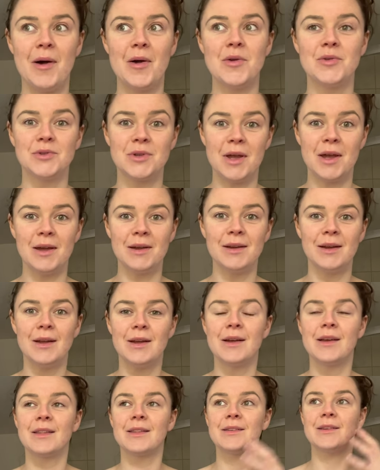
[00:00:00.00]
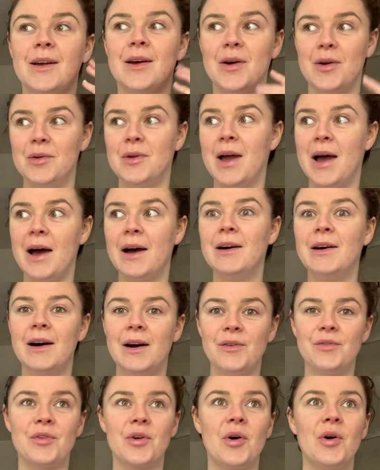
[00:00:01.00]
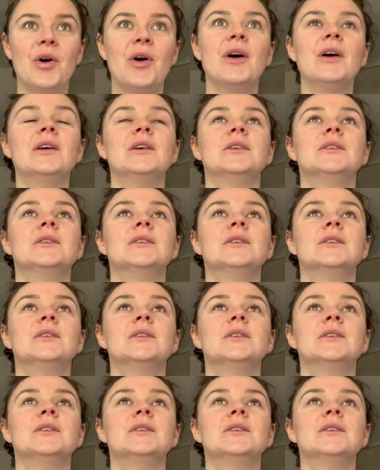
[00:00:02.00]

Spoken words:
oh shit, oh yeah, I forgot.